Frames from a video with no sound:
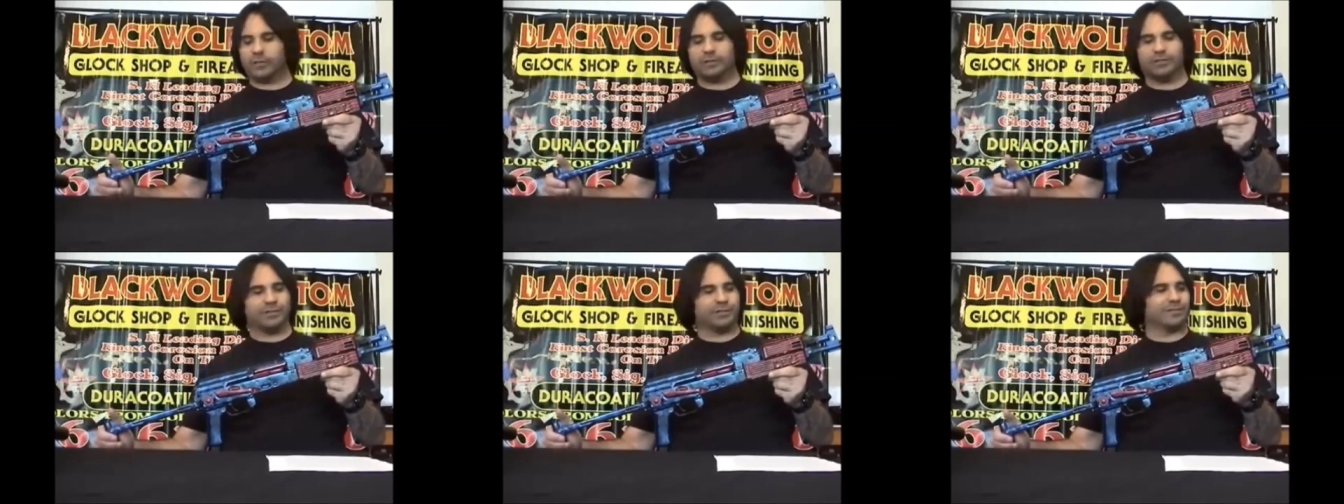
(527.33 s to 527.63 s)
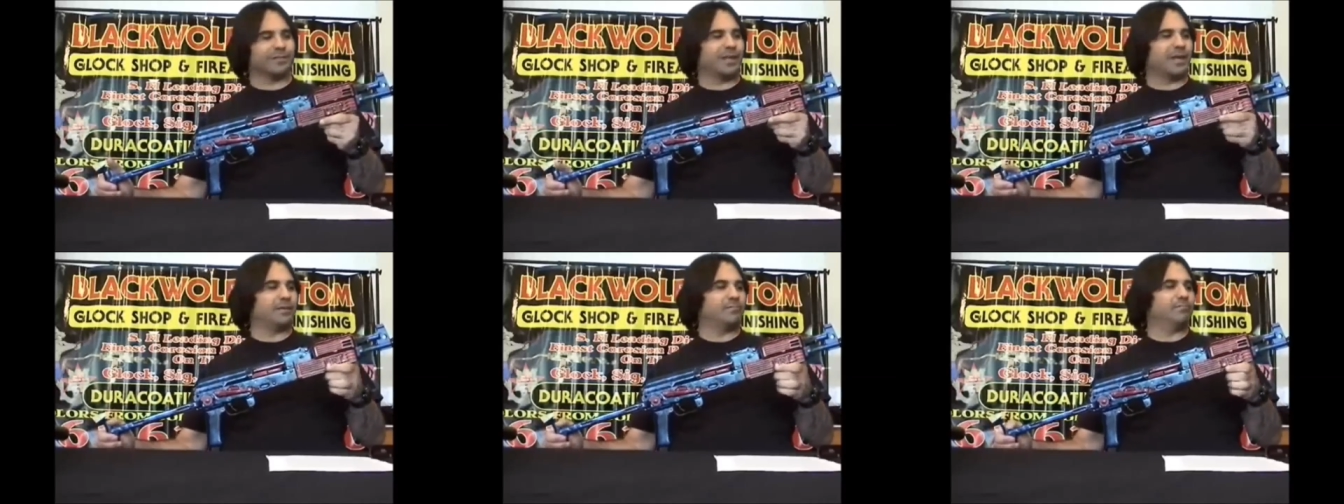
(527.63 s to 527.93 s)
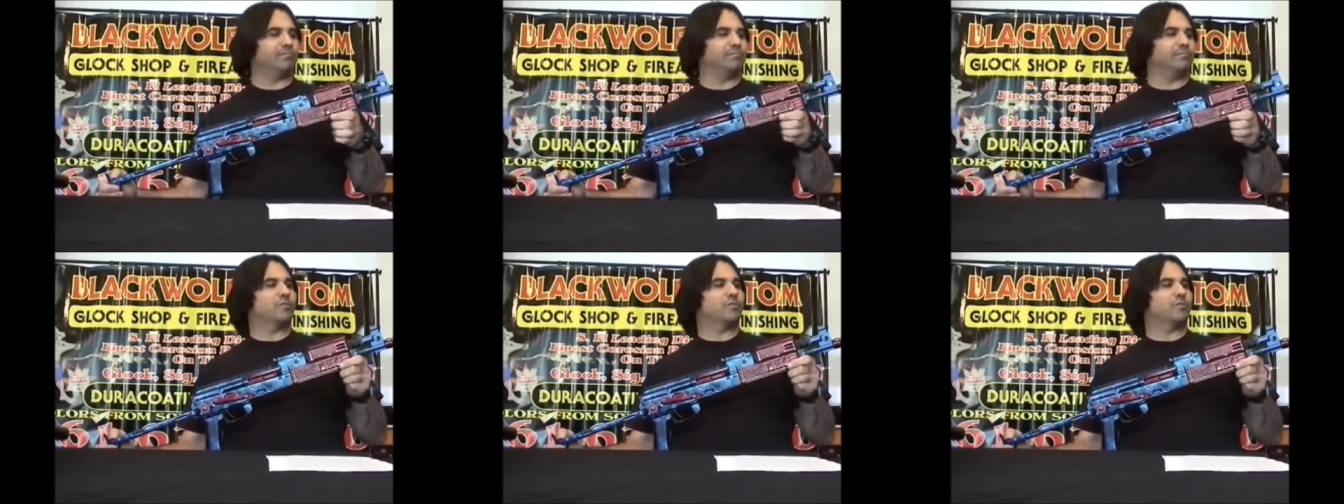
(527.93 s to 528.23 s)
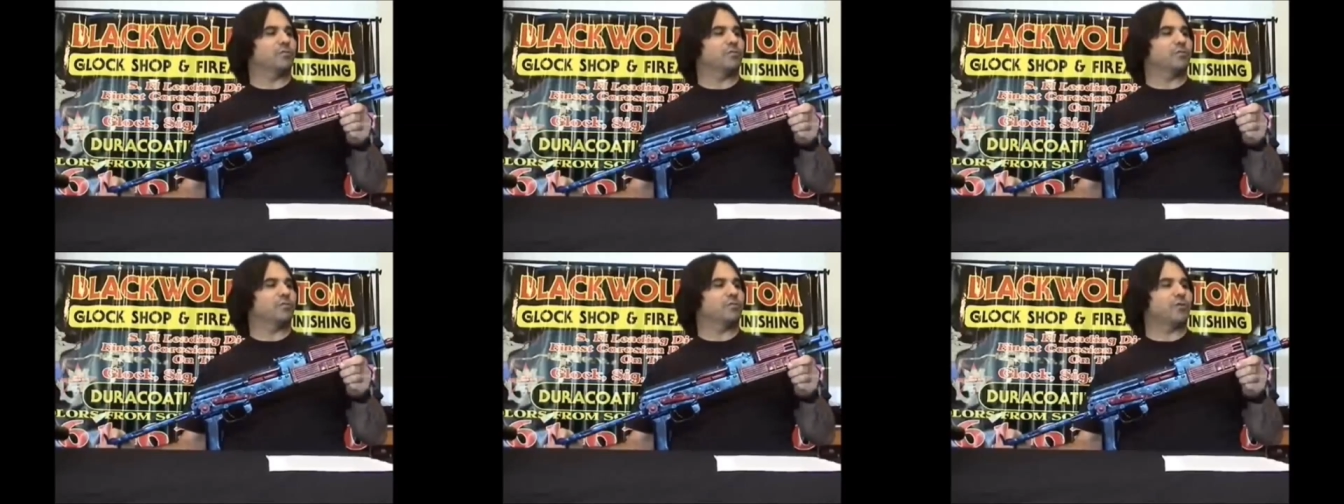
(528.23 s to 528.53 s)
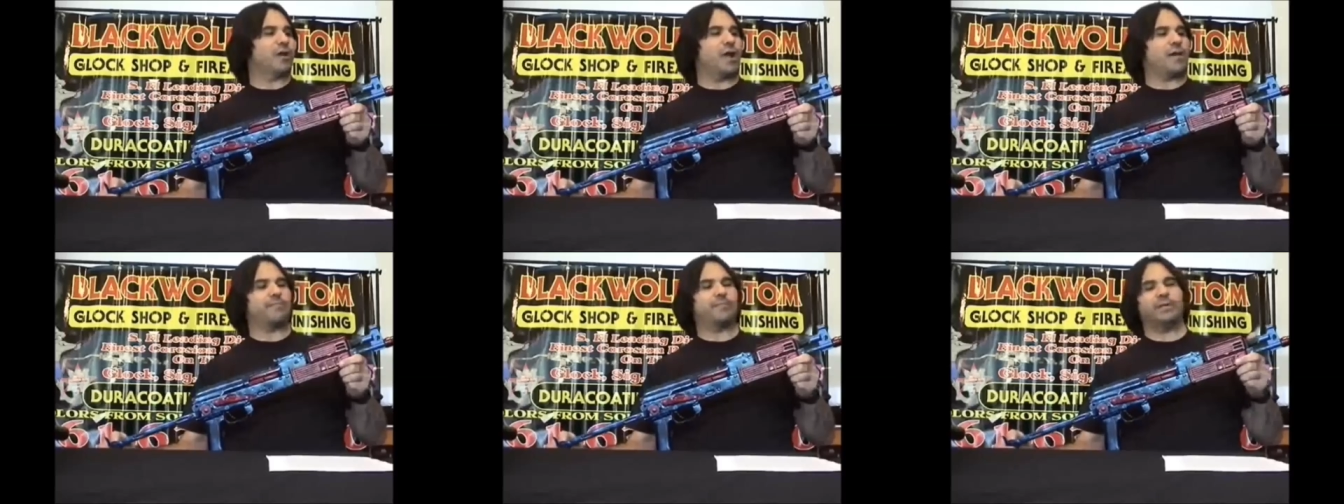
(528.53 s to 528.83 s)
I took that
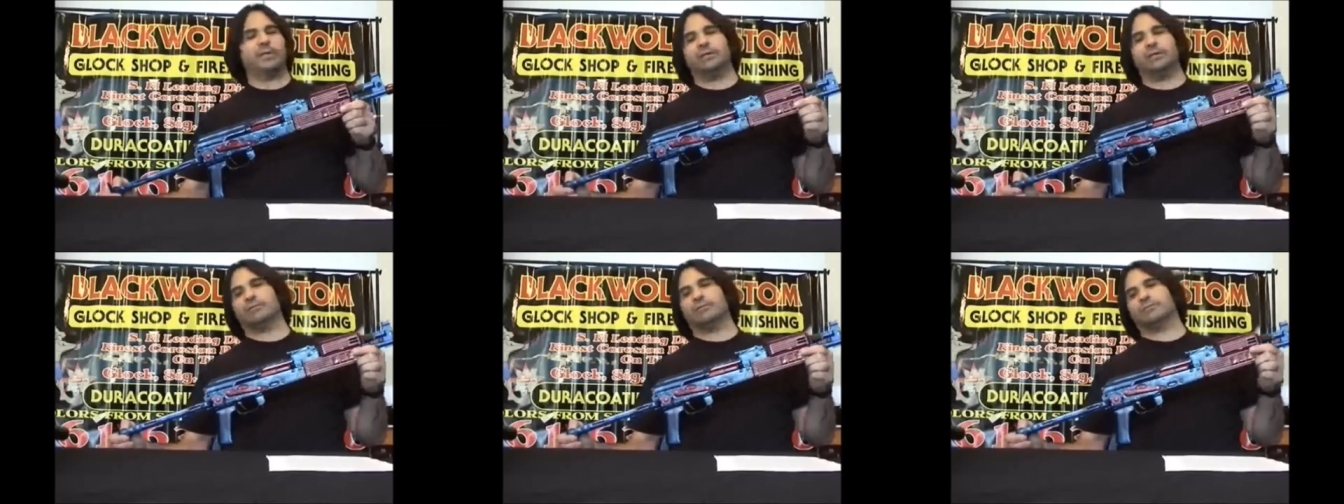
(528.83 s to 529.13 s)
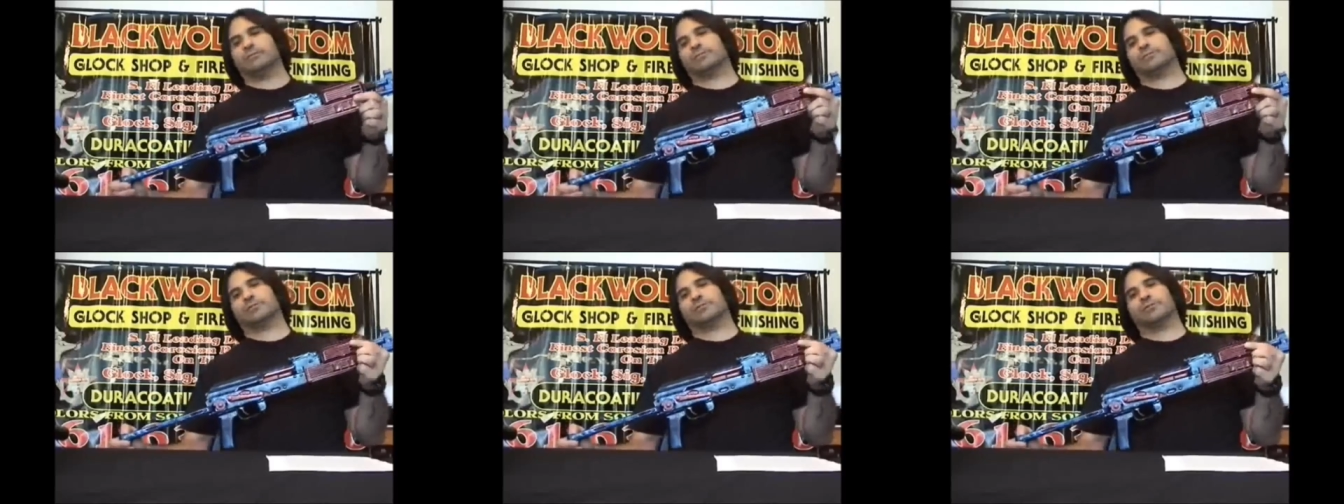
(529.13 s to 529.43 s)
crappy